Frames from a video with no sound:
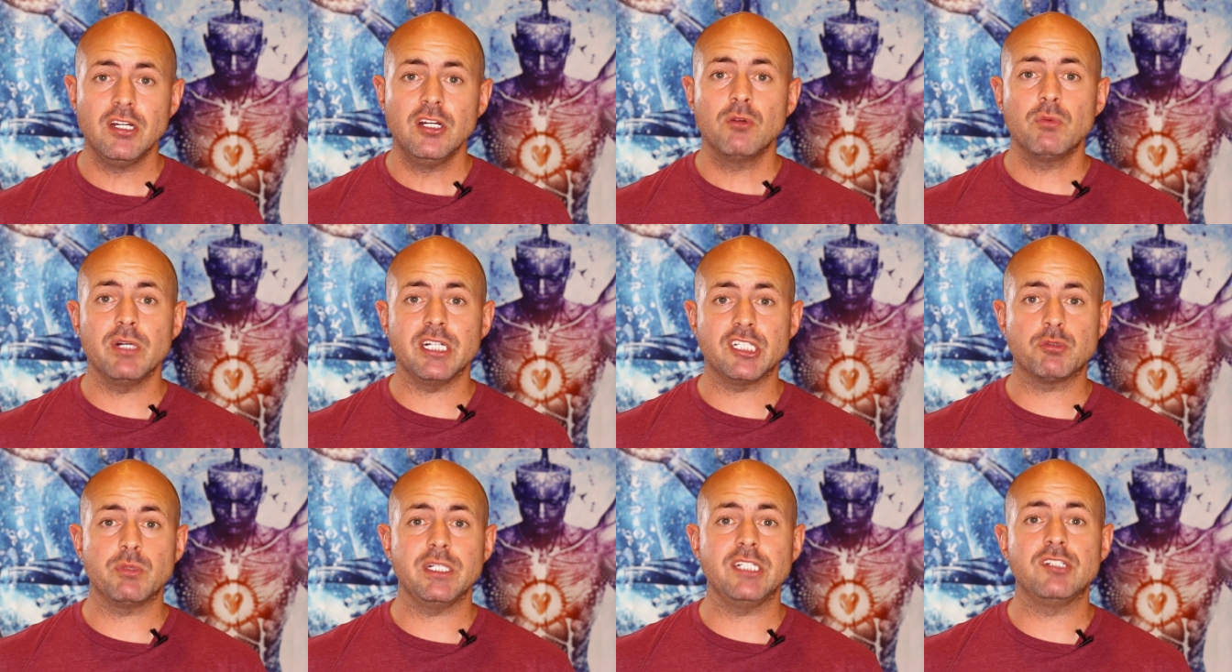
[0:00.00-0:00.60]

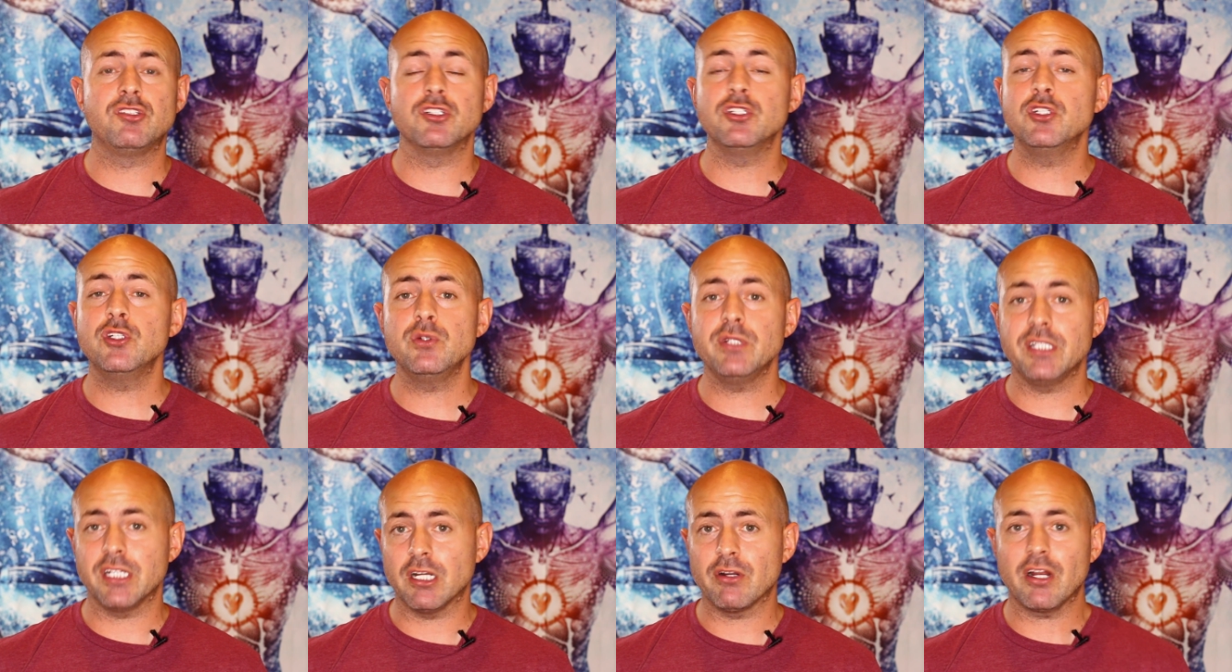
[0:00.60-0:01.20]
which we do,
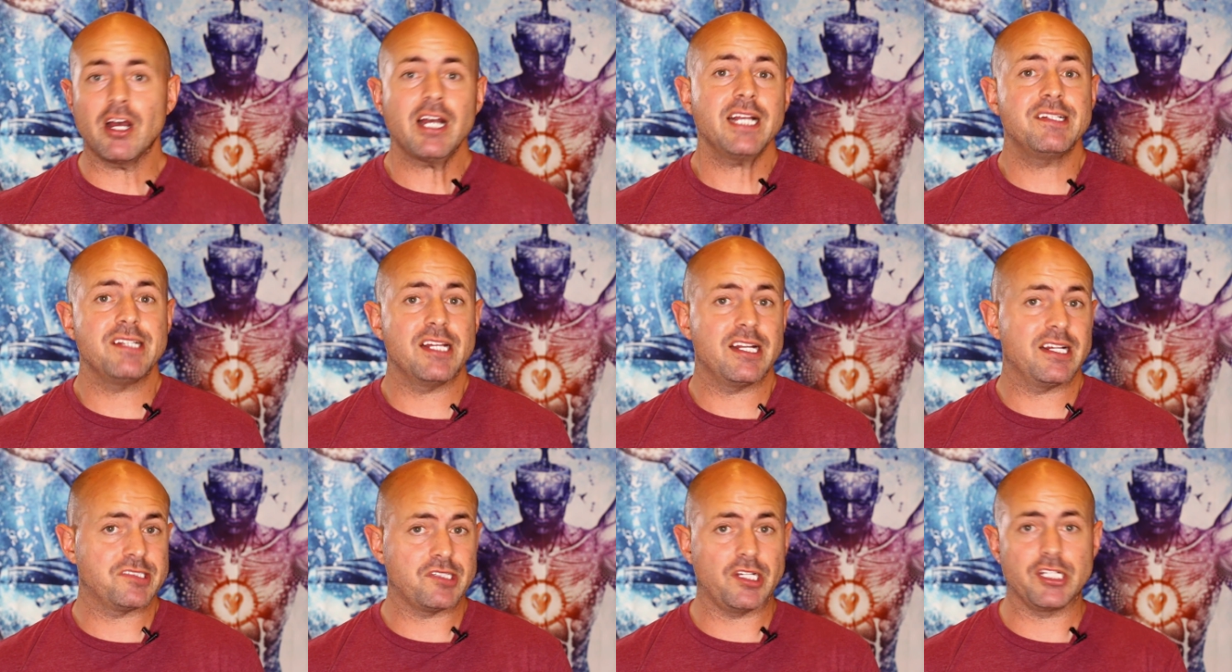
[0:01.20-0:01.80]
you know, and I
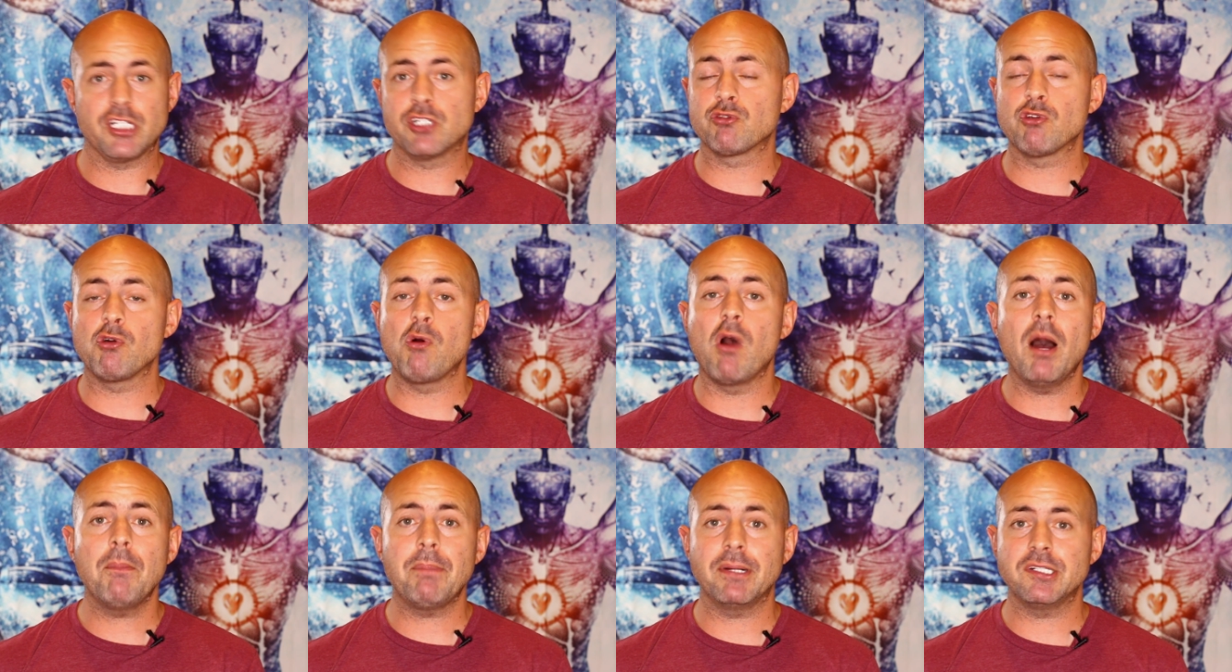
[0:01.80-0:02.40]
did as I
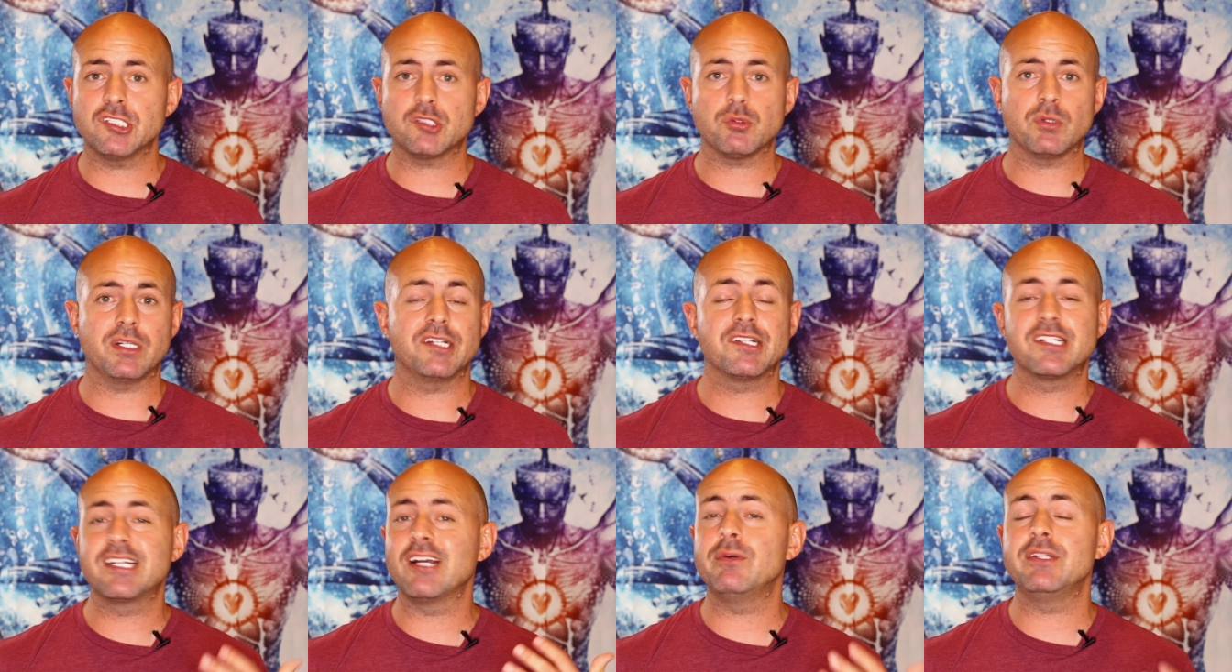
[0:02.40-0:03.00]
grew up, I just
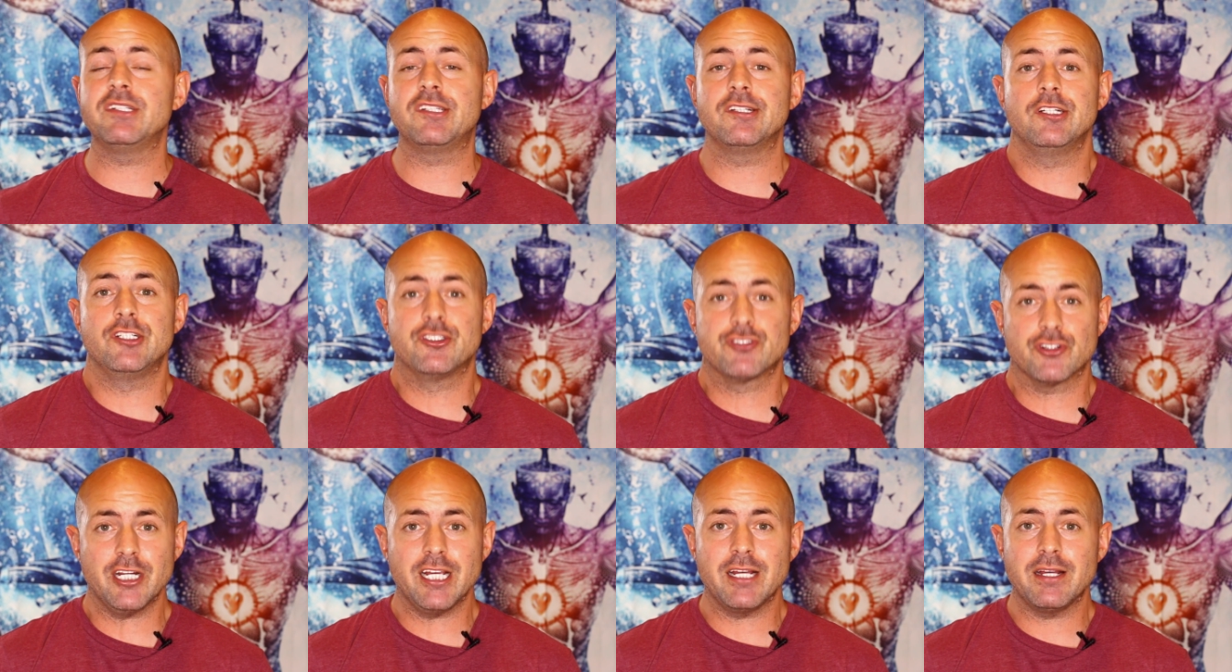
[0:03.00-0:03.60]
wanted to go into the
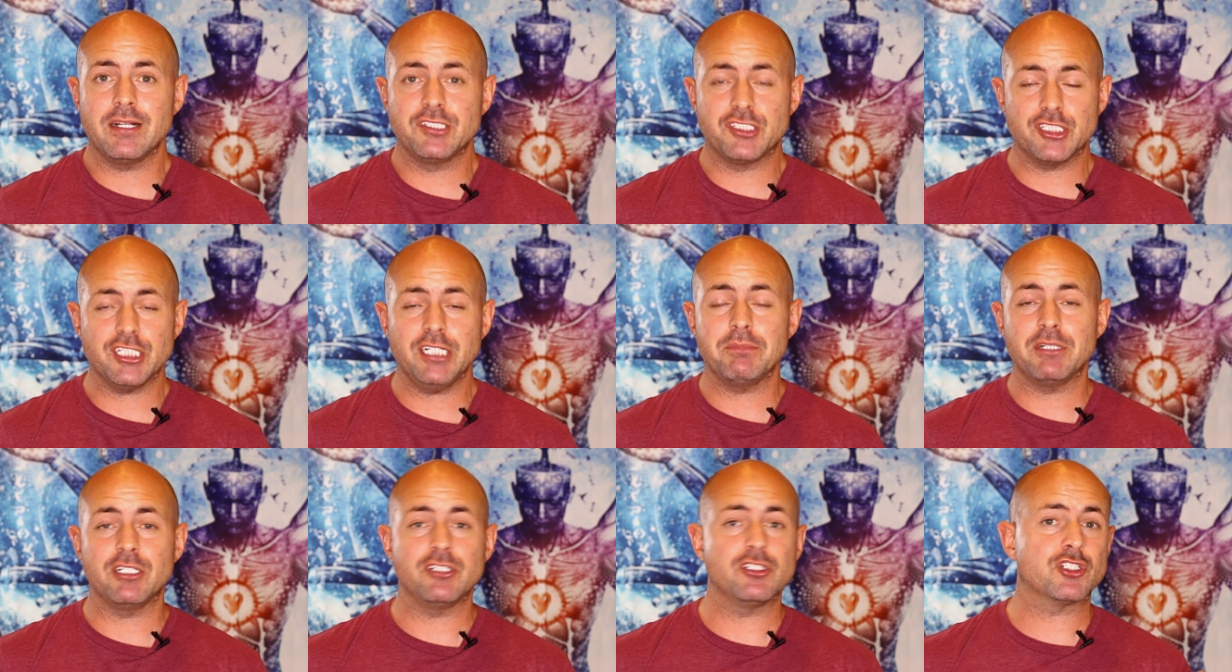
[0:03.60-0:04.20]

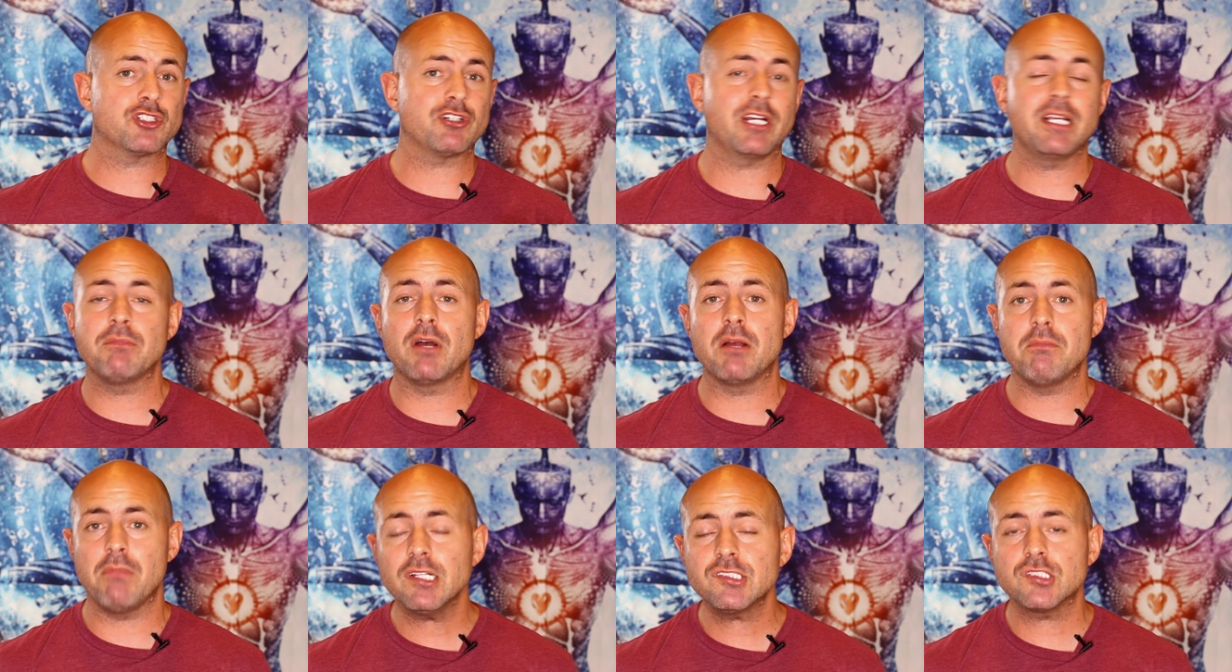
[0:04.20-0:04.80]
gym and train
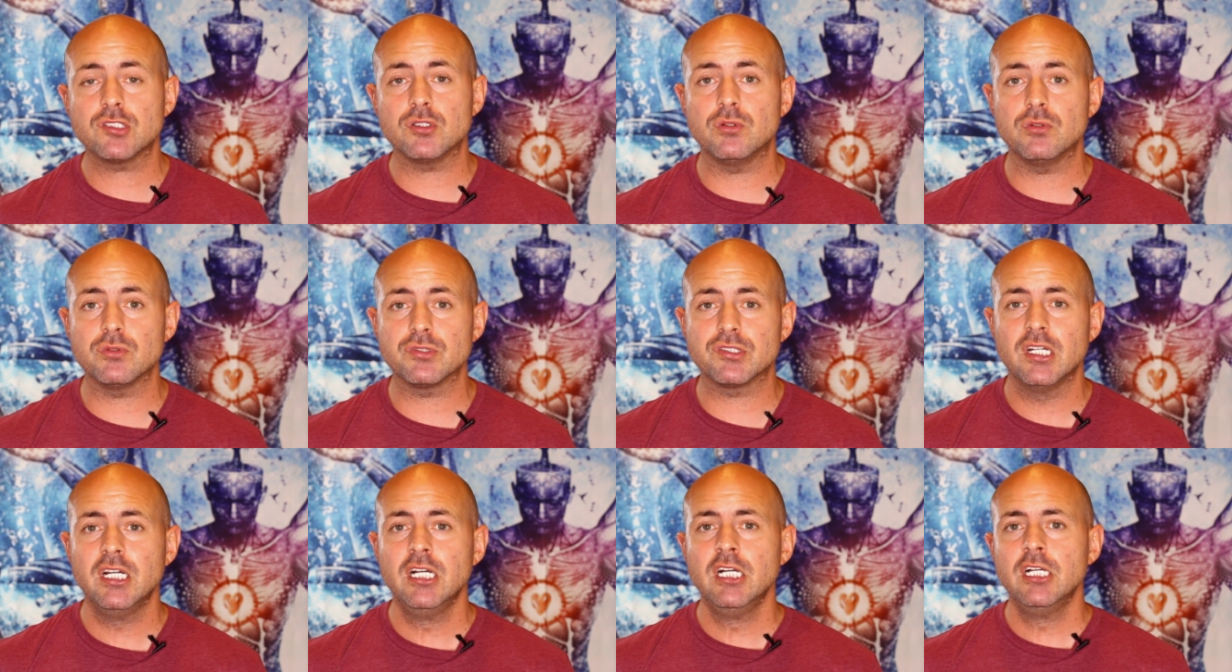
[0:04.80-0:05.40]
my
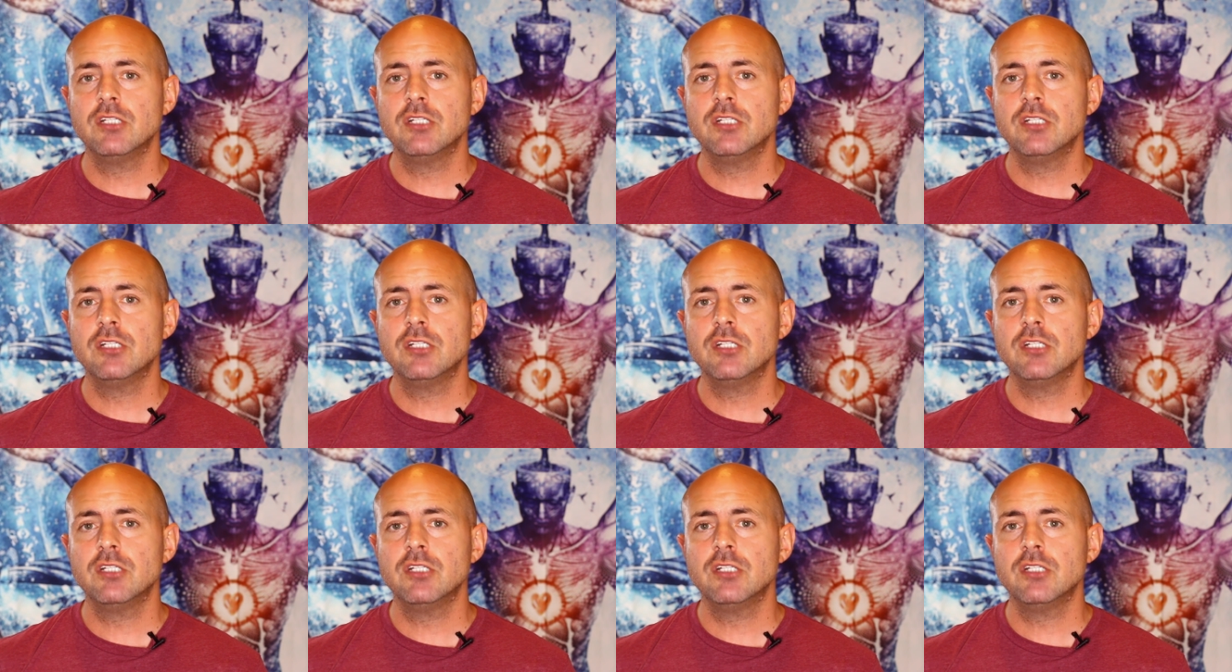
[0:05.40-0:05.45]
muscles,